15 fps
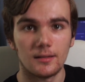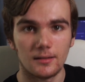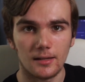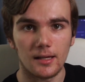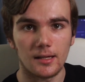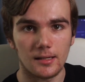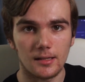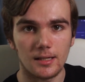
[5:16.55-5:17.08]

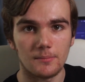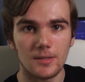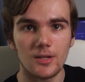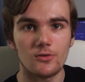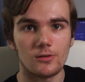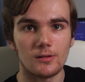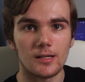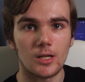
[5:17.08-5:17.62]
they
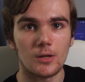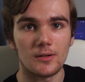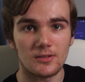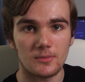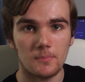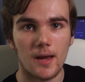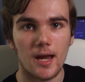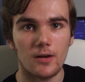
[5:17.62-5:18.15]
immediately go into
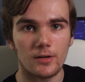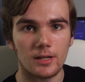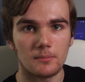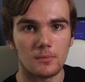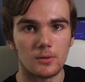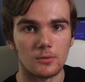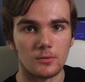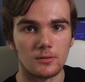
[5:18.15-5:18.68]
pairing
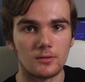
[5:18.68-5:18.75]
mode,